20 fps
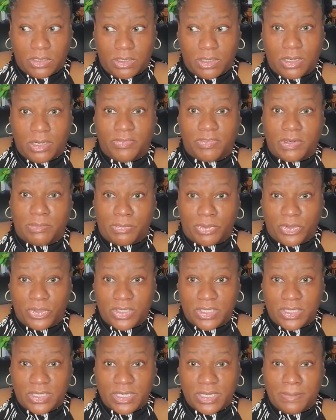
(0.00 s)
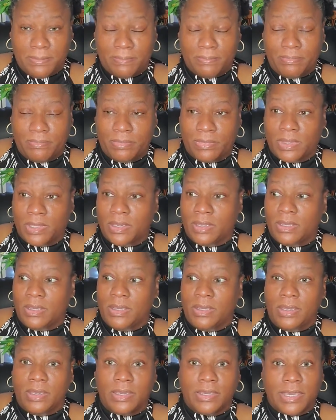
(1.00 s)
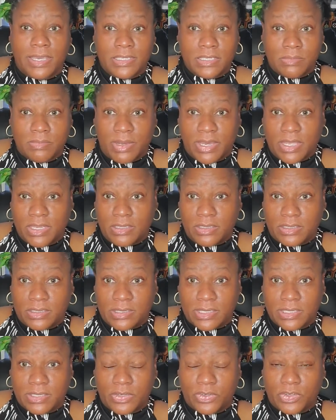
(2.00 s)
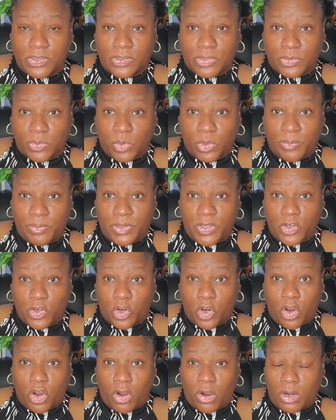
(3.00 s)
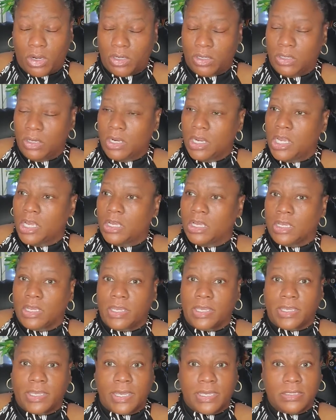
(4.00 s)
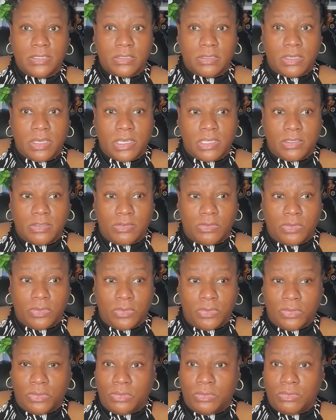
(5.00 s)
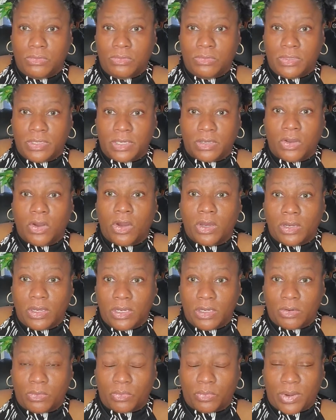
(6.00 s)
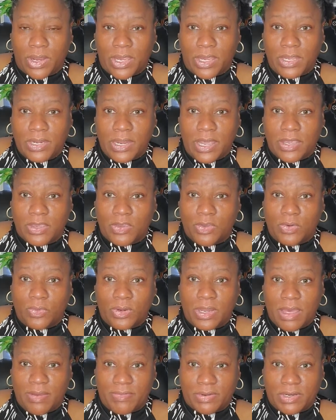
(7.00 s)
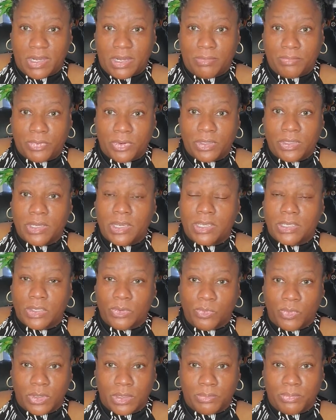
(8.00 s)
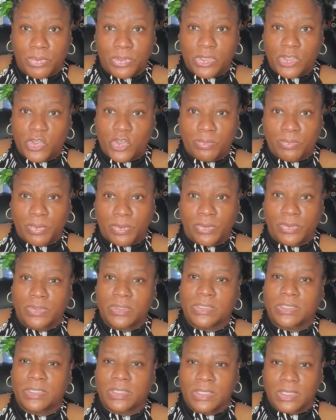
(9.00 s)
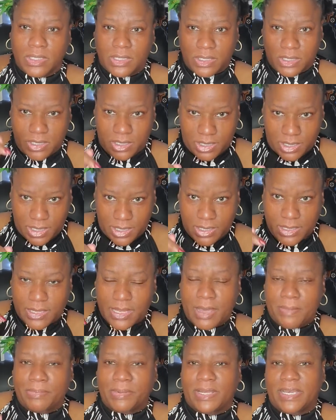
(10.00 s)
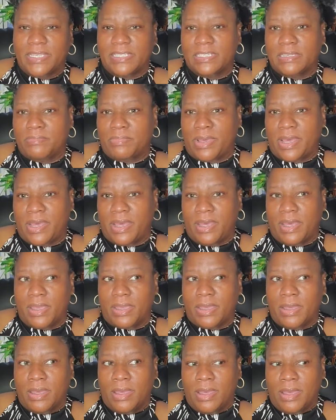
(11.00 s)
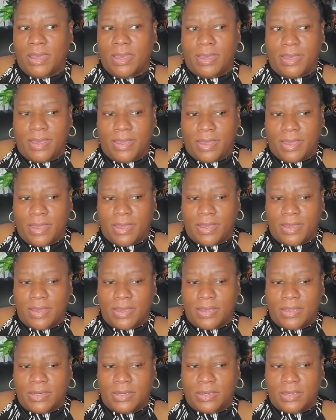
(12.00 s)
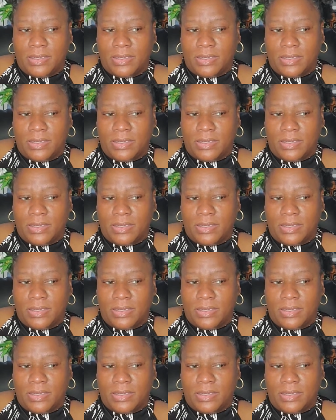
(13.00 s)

of an emergency, in case somebody looks like they're going to throw up in your car, in case you get caught in the rain and you don't have an umbrella and you want to put your purse in that plastic bag, and